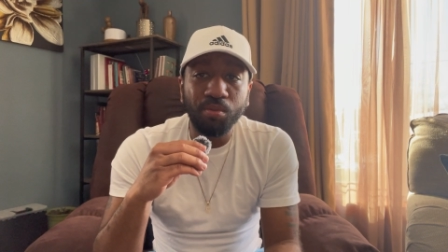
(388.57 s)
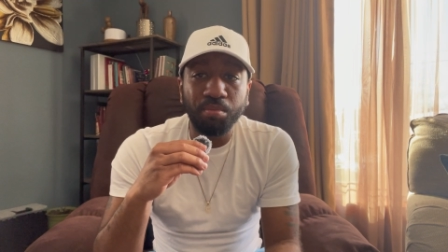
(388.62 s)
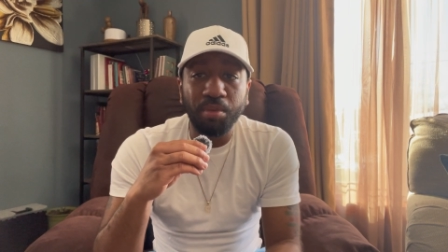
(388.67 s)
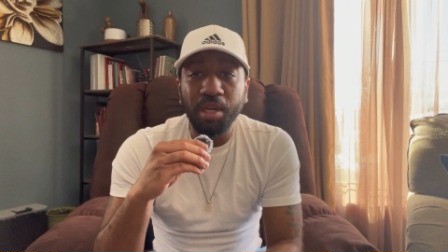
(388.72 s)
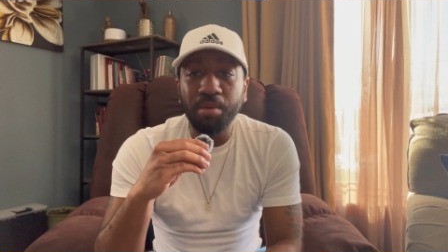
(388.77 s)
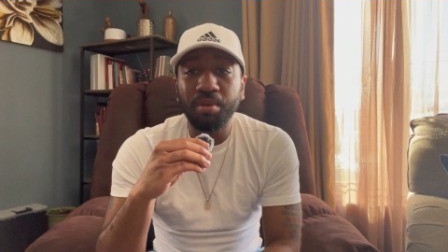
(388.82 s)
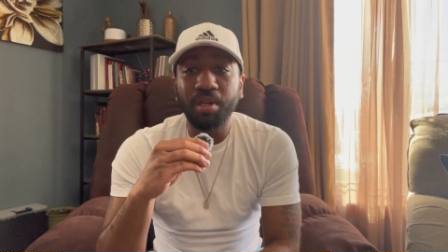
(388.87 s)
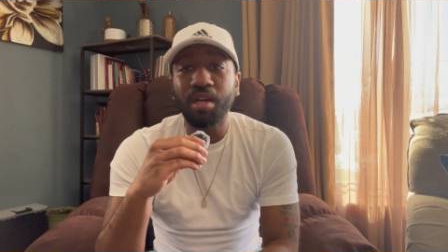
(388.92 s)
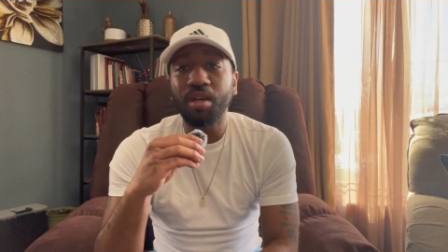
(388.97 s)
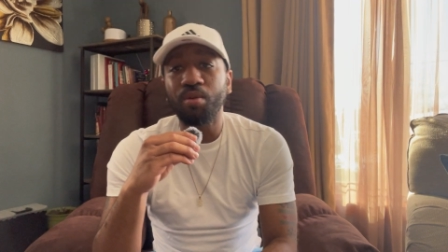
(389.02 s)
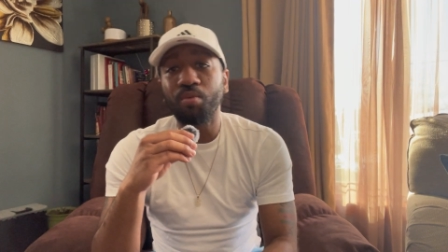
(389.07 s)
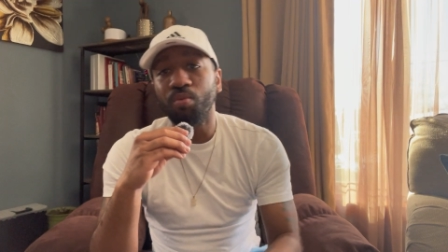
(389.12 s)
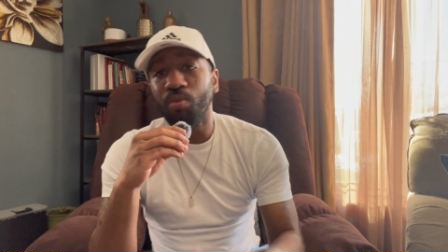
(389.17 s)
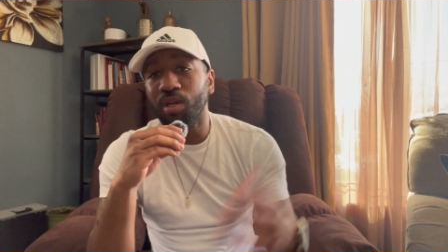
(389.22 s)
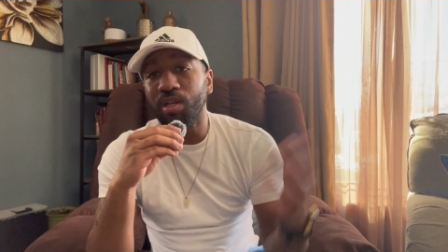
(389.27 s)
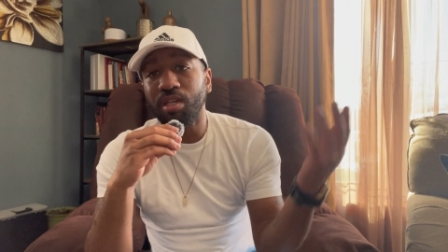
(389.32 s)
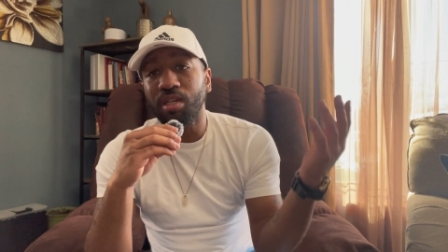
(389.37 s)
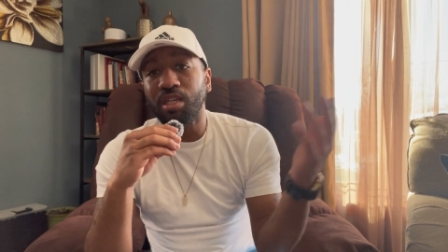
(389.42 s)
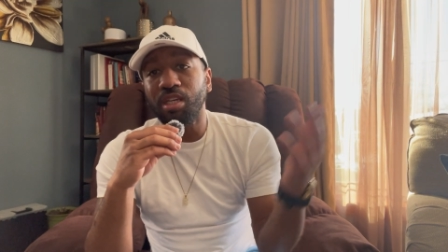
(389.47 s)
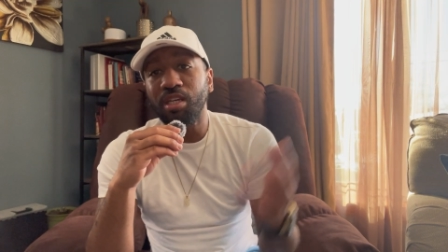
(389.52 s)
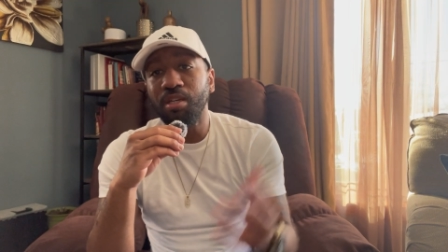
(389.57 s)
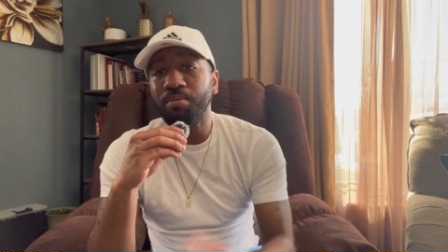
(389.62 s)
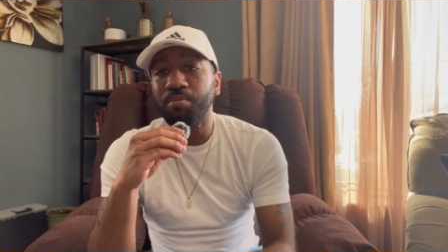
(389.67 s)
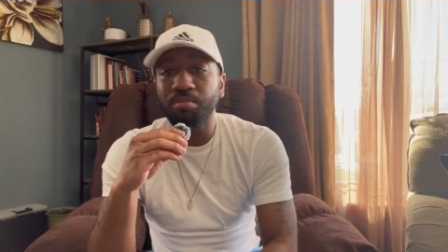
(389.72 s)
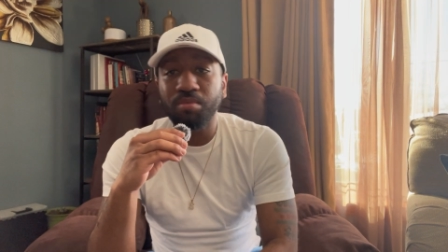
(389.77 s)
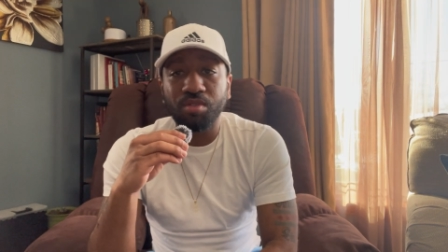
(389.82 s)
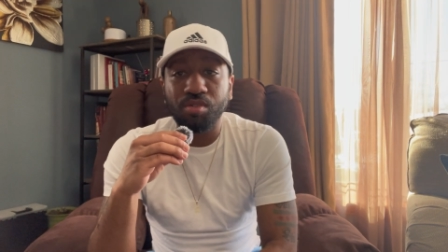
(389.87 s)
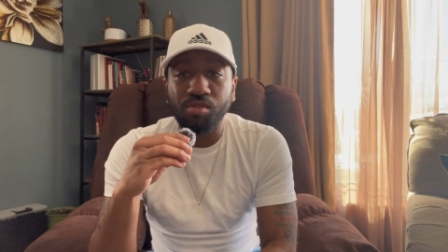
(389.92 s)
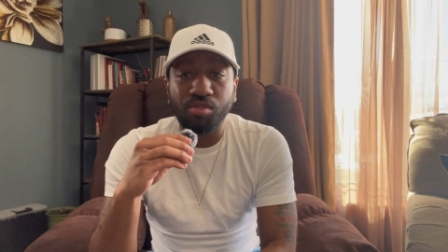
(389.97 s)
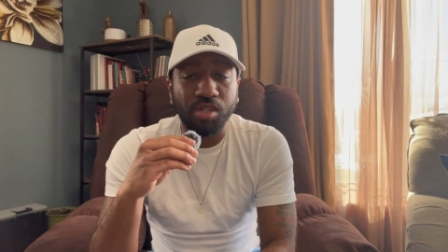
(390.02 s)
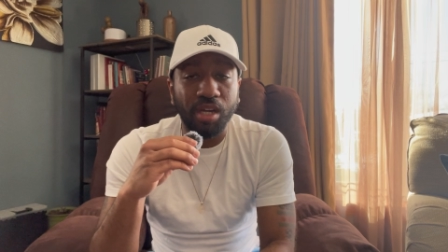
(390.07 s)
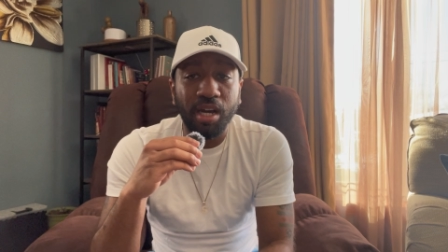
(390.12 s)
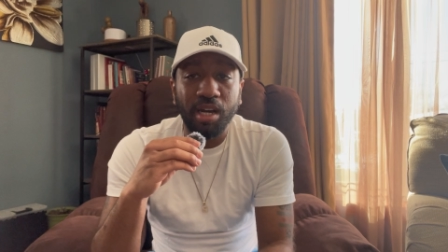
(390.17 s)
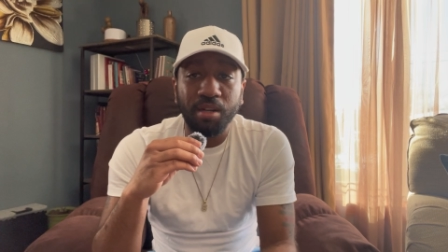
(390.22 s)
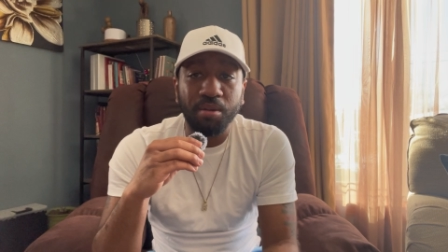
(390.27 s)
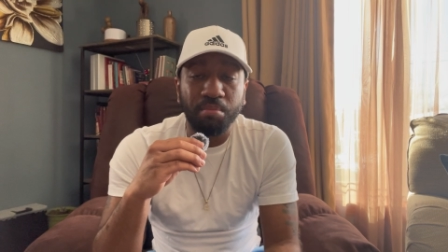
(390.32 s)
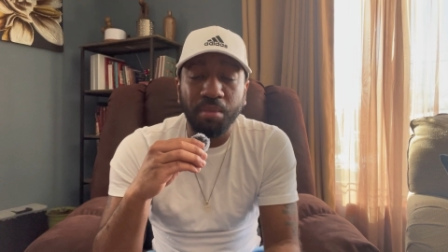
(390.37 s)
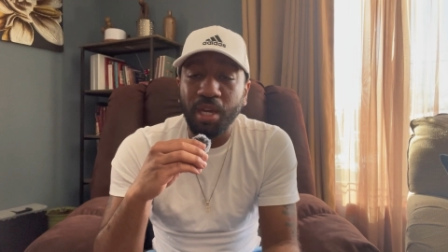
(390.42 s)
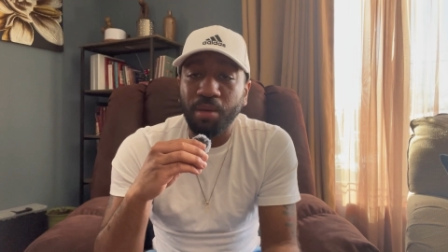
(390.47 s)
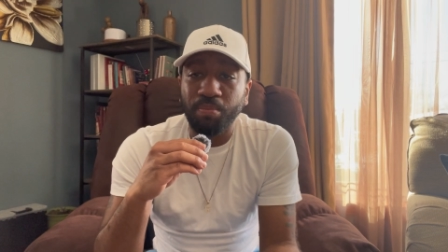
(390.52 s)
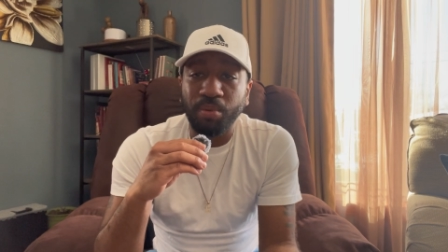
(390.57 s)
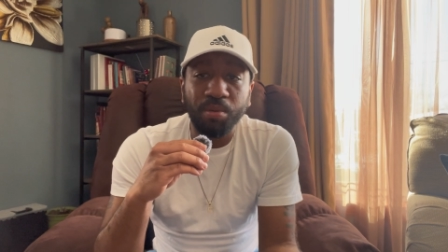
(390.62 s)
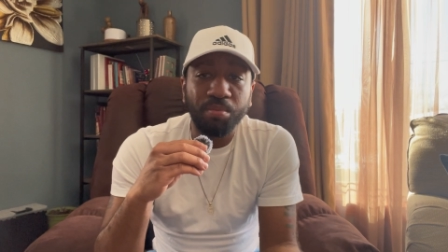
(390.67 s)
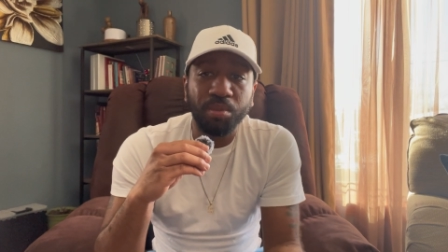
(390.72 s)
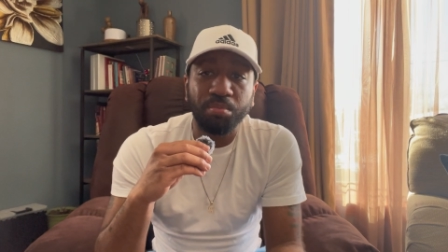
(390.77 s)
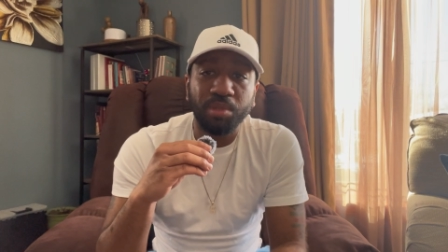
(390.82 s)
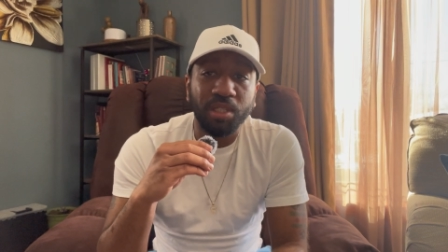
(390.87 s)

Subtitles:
Maybe they want to keep trying to make people